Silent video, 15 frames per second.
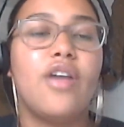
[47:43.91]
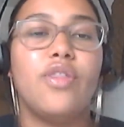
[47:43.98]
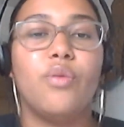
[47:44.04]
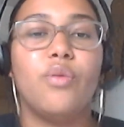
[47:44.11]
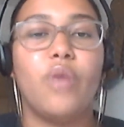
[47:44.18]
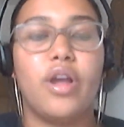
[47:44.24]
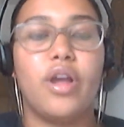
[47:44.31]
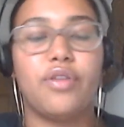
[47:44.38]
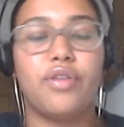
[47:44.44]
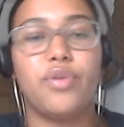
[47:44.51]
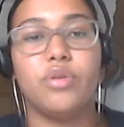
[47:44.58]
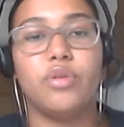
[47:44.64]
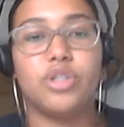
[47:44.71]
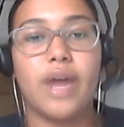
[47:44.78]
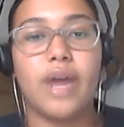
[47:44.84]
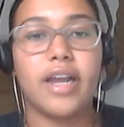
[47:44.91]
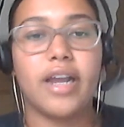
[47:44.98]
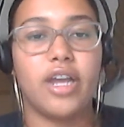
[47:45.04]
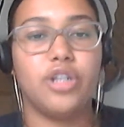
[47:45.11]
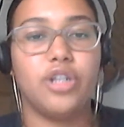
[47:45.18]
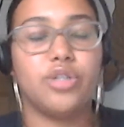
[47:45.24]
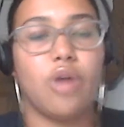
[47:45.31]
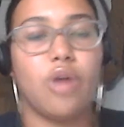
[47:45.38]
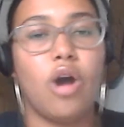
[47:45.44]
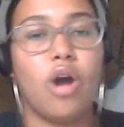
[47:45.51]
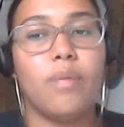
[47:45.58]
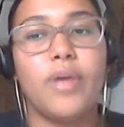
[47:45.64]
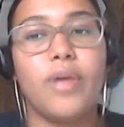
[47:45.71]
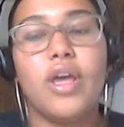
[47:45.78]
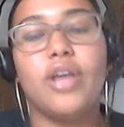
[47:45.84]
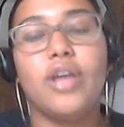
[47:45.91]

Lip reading: that work through drag and drop